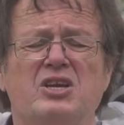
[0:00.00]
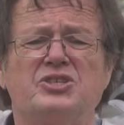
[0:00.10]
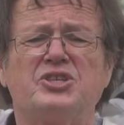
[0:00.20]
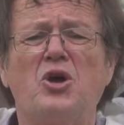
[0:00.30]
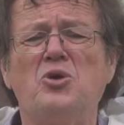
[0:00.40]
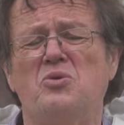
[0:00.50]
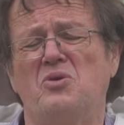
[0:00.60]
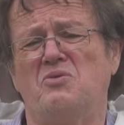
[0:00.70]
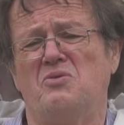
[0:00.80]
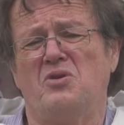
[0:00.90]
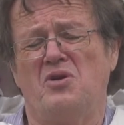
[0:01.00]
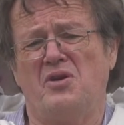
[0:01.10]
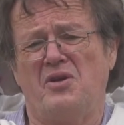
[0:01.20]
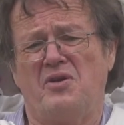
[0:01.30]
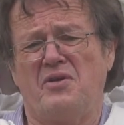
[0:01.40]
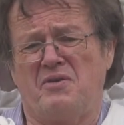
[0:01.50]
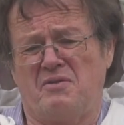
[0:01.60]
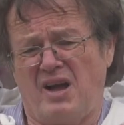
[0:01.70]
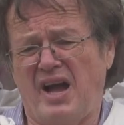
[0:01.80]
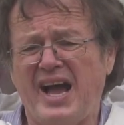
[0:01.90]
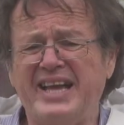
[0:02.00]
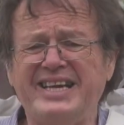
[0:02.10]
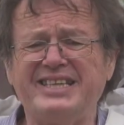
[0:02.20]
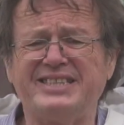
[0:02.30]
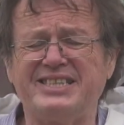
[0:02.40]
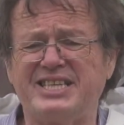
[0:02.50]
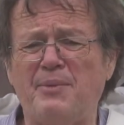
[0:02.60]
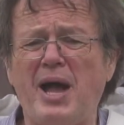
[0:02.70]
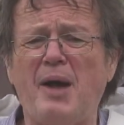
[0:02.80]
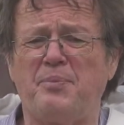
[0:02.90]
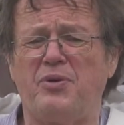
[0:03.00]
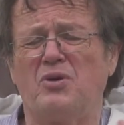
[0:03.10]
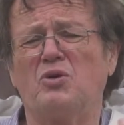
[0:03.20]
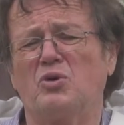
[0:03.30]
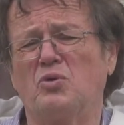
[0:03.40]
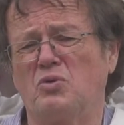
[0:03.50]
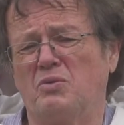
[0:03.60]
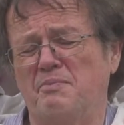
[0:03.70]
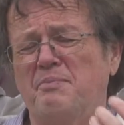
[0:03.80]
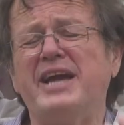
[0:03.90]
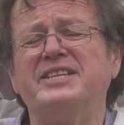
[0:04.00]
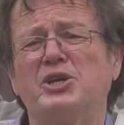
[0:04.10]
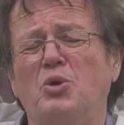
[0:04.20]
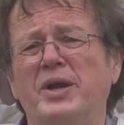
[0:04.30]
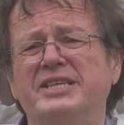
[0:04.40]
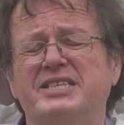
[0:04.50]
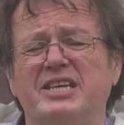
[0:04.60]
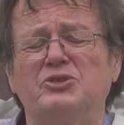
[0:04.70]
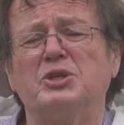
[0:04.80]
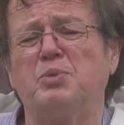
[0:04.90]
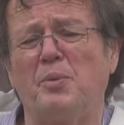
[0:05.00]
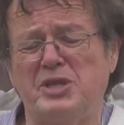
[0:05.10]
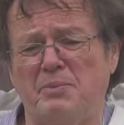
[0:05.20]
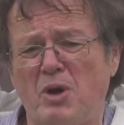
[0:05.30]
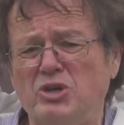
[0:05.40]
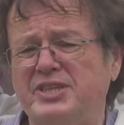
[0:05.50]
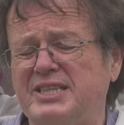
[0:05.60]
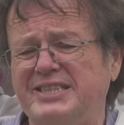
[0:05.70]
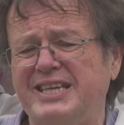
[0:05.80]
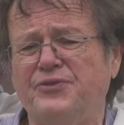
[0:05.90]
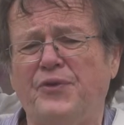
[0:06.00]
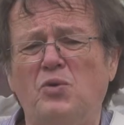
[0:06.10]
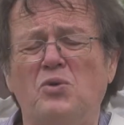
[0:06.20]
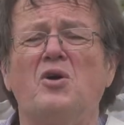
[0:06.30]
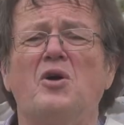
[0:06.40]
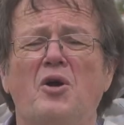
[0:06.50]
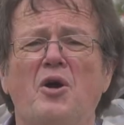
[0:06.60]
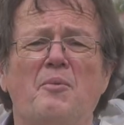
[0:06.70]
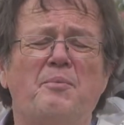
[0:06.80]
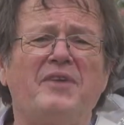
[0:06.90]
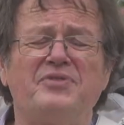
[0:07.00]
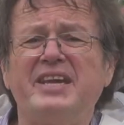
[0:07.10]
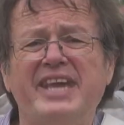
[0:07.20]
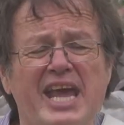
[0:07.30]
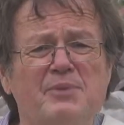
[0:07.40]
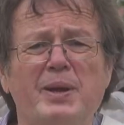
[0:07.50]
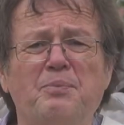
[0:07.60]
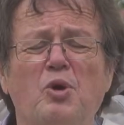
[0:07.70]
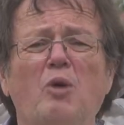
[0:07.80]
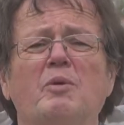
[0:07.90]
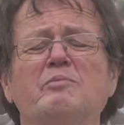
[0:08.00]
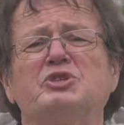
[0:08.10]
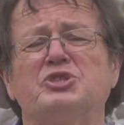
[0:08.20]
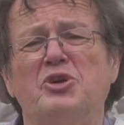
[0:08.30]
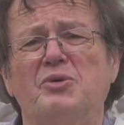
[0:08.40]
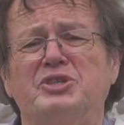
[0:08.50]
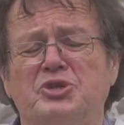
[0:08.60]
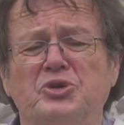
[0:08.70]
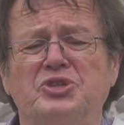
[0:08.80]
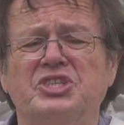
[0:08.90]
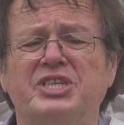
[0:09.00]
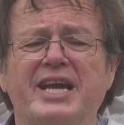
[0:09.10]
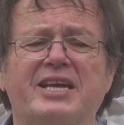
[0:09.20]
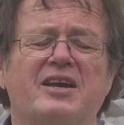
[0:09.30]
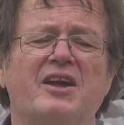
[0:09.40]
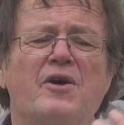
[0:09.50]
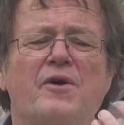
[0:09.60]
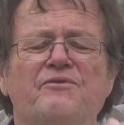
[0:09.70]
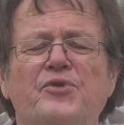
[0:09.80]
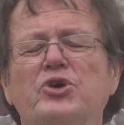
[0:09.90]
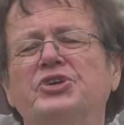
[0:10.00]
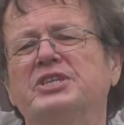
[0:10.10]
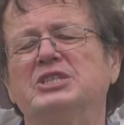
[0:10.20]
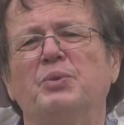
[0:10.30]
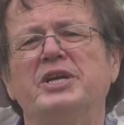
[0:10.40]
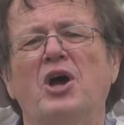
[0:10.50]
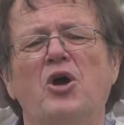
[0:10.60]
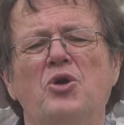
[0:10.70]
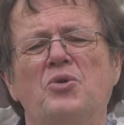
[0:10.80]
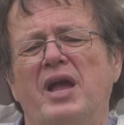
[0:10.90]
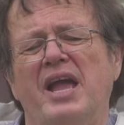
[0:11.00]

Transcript: So I guess to sum up, mated queen cells are probably the most successful, but there can be problems, so it's good to check. Virgins we know,